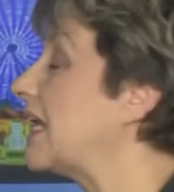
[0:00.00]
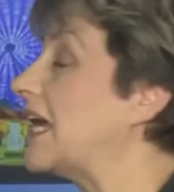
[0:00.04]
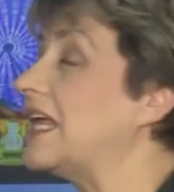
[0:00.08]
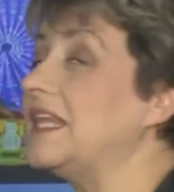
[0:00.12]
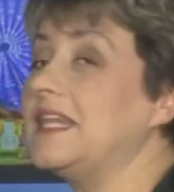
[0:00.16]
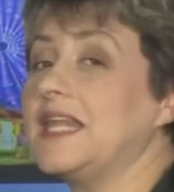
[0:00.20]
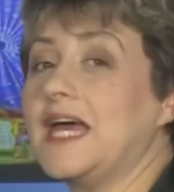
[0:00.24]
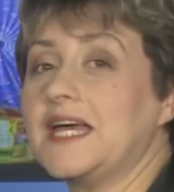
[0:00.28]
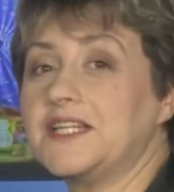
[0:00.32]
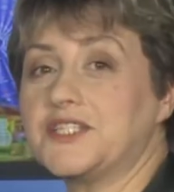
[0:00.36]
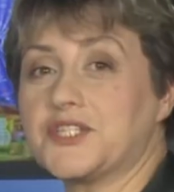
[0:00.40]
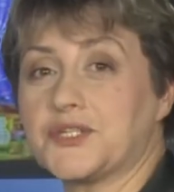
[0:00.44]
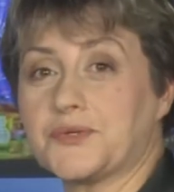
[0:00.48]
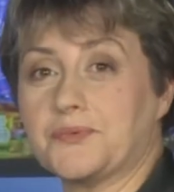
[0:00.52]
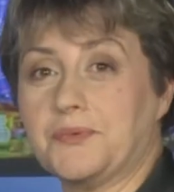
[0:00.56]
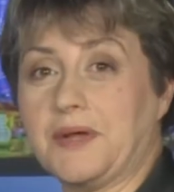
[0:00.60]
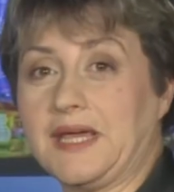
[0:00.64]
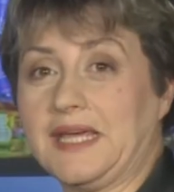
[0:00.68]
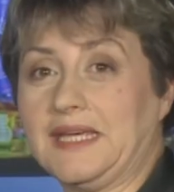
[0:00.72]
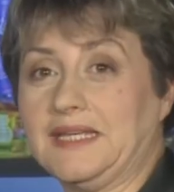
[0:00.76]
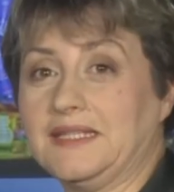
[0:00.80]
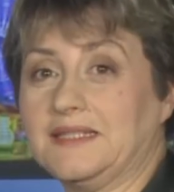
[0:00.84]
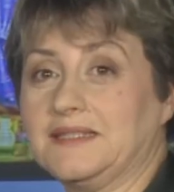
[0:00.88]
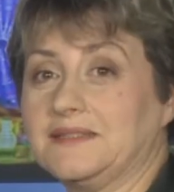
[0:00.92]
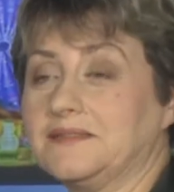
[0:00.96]
Let's
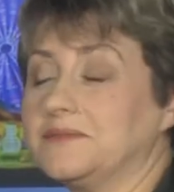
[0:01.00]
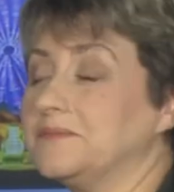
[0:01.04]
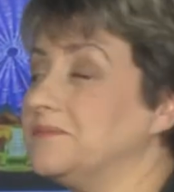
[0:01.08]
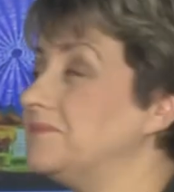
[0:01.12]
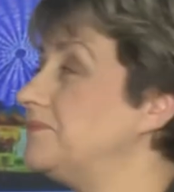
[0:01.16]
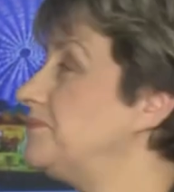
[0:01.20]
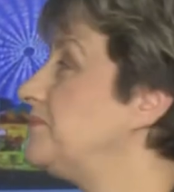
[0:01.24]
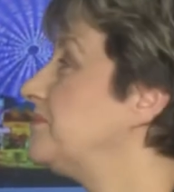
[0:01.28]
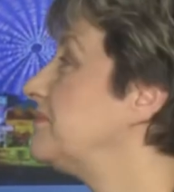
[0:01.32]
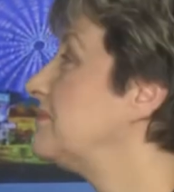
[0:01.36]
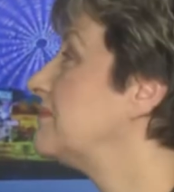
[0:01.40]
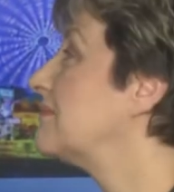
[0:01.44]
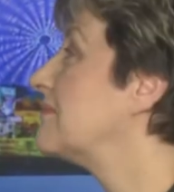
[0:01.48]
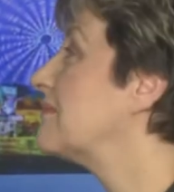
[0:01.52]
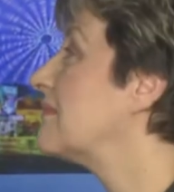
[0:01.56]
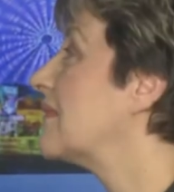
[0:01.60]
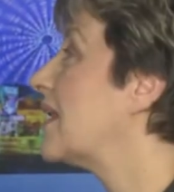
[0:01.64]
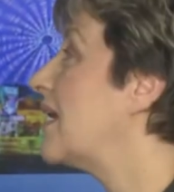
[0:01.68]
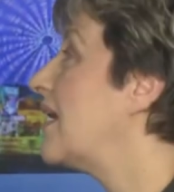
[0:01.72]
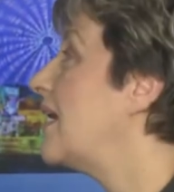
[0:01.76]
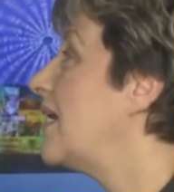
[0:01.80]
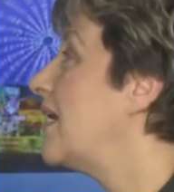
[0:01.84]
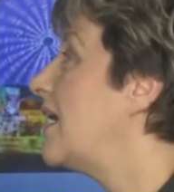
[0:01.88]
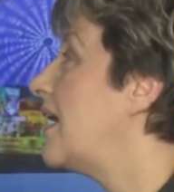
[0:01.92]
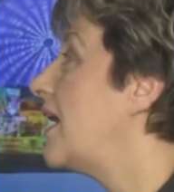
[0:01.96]
read.
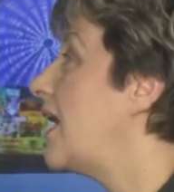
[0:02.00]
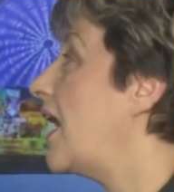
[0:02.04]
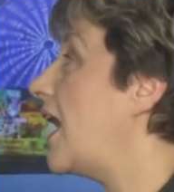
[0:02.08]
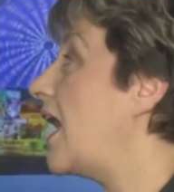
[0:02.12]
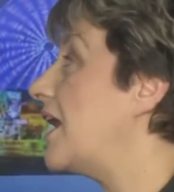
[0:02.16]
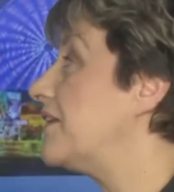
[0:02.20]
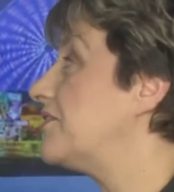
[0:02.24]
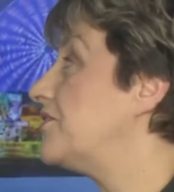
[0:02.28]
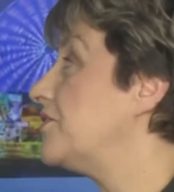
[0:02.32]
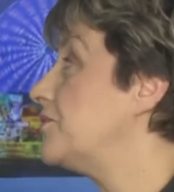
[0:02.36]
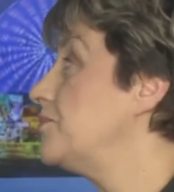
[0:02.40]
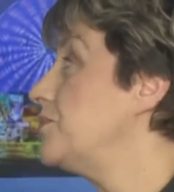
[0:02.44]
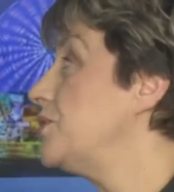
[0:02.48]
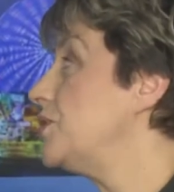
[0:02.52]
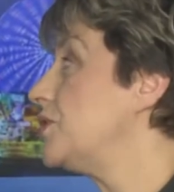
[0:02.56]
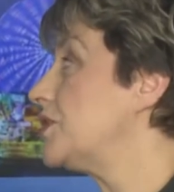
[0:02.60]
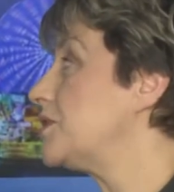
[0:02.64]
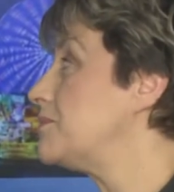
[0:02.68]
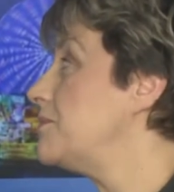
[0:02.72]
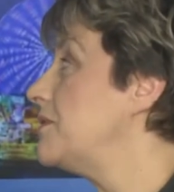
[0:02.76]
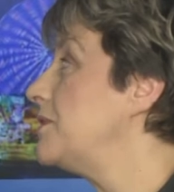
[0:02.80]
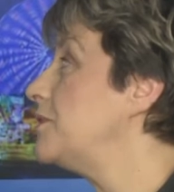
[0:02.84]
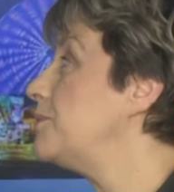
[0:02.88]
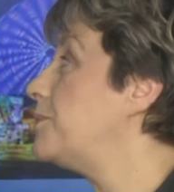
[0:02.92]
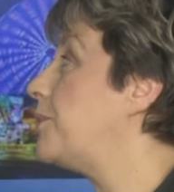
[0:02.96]
At the
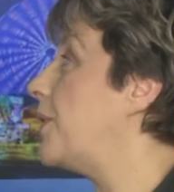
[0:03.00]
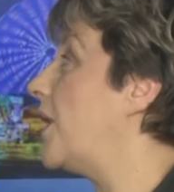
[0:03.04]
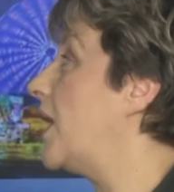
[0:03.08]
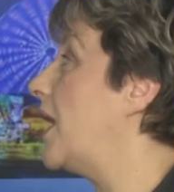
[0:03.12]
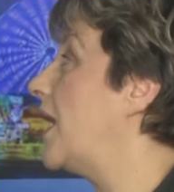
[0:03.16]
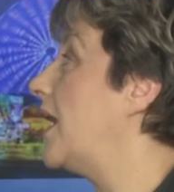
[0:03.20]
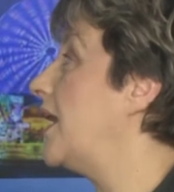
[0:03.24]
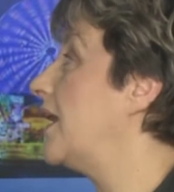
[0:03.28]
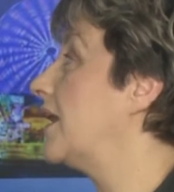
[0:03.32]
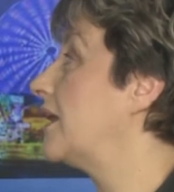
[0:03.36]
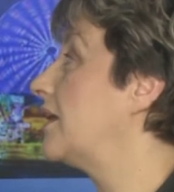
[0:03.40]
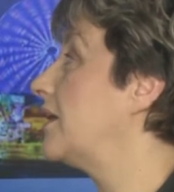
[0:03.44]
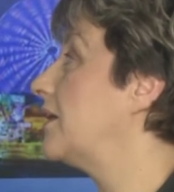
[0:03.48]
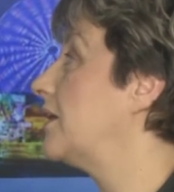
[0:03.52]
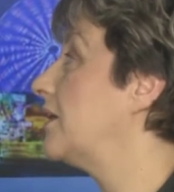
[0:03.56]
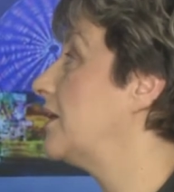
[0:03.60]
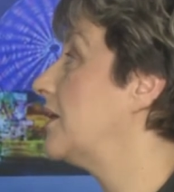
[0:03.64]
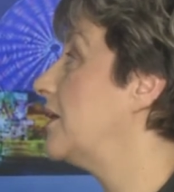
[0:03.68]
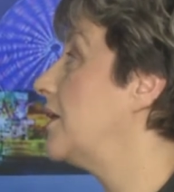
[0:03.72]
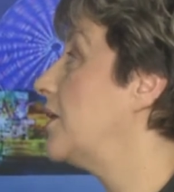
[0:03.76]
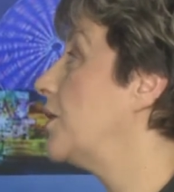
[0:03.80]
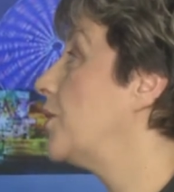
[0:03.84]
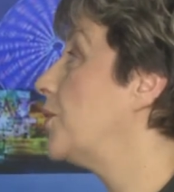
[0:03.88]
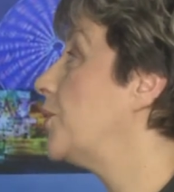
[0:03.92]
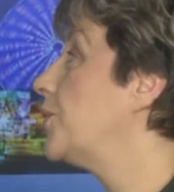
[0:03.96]
amusement park,
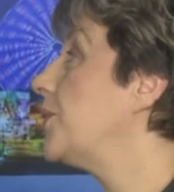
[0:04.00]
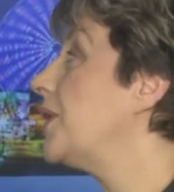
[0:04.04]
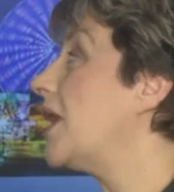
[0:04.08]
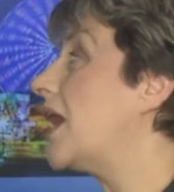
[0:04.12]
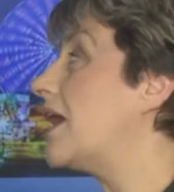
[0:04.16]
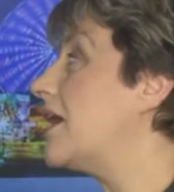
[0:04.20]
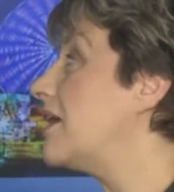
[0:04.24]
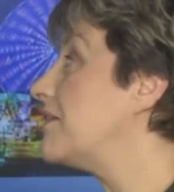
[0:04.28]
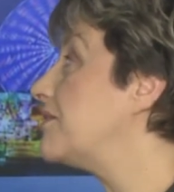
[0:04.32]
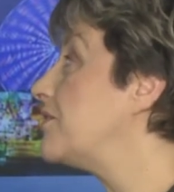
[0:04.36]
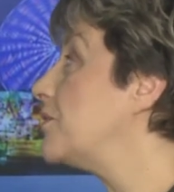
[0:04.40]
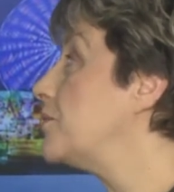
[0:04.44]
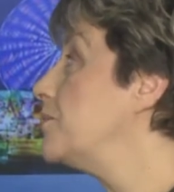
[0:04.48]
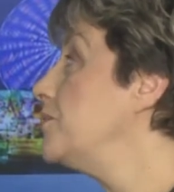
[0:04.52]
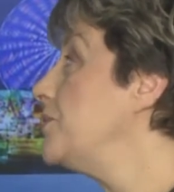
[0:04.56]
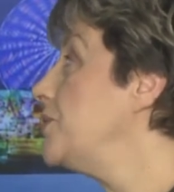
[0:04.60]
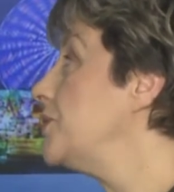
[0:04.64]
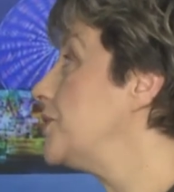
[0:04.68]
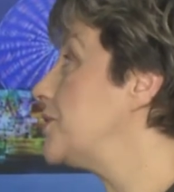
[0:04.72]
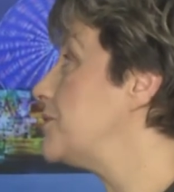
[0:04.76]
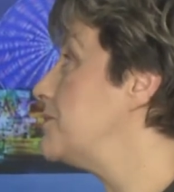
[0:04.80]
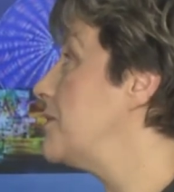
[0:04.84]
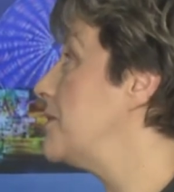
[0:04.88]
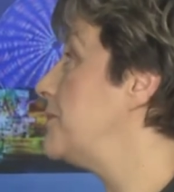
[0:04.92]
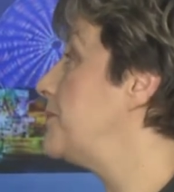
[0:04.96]
we are at the
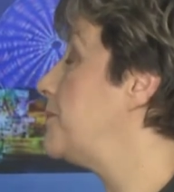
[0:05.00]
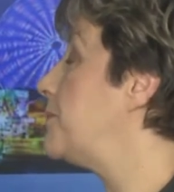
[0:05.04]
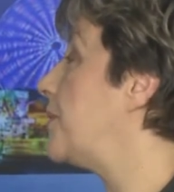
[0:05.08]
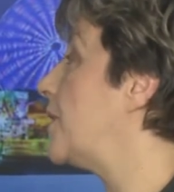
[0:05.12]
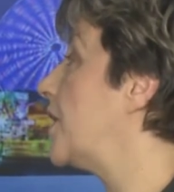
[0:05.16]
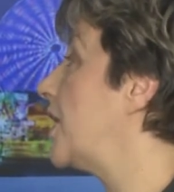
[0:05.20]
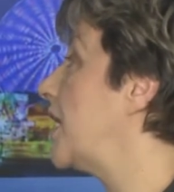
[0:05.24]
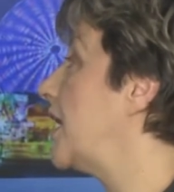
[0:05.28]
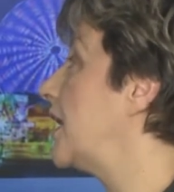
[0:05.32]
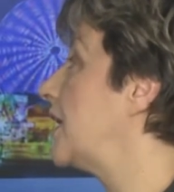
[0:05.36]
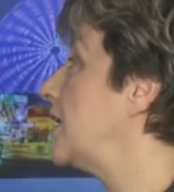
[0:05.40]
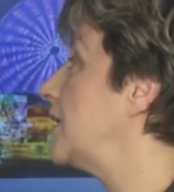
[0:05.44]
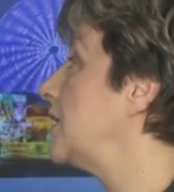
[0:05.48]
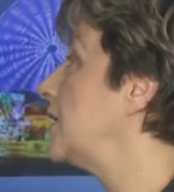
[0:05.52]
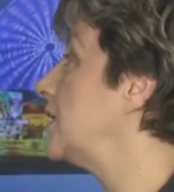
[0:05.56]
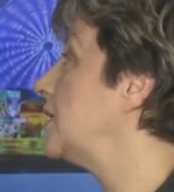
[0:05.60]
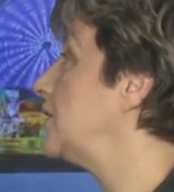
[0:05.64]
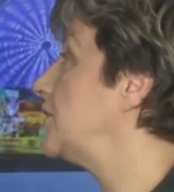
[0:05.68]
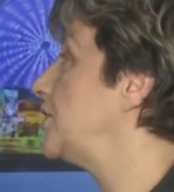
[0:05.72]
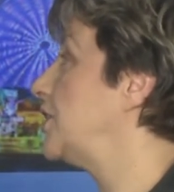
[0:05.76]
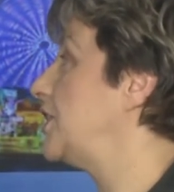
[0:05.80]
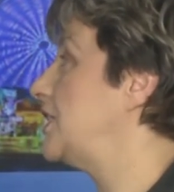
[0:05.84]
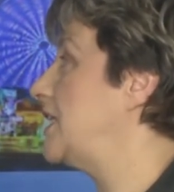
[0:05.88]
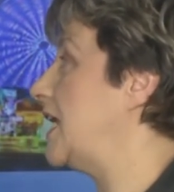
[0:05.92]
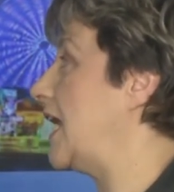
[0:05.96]
amusement park
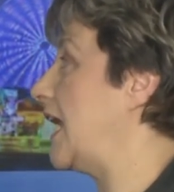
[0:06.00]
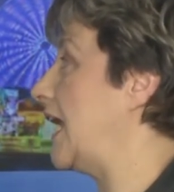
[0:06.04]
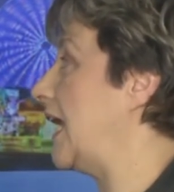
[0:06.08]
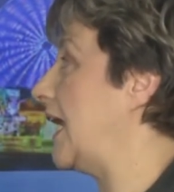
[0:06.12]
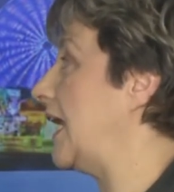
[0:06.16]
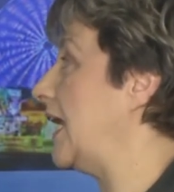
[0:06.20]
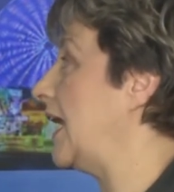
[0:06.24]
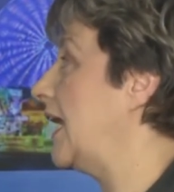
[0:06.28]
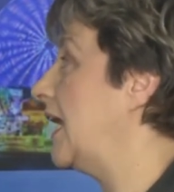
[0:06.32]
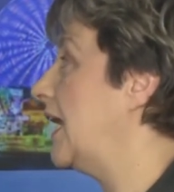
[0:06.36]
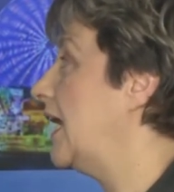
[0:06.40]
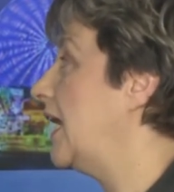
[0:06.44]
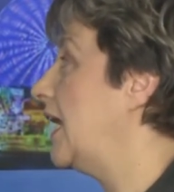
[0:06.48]
today.